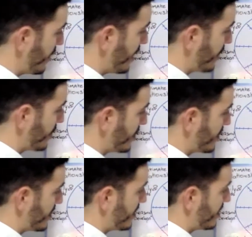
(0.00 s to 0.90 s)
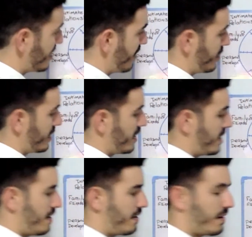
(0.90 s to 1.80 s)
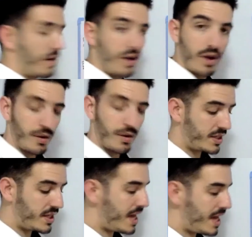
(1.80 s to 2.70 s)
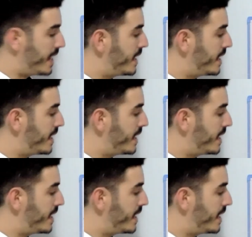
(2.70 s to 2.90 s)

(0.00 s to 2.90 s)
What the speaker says: as a 7 here. Okay.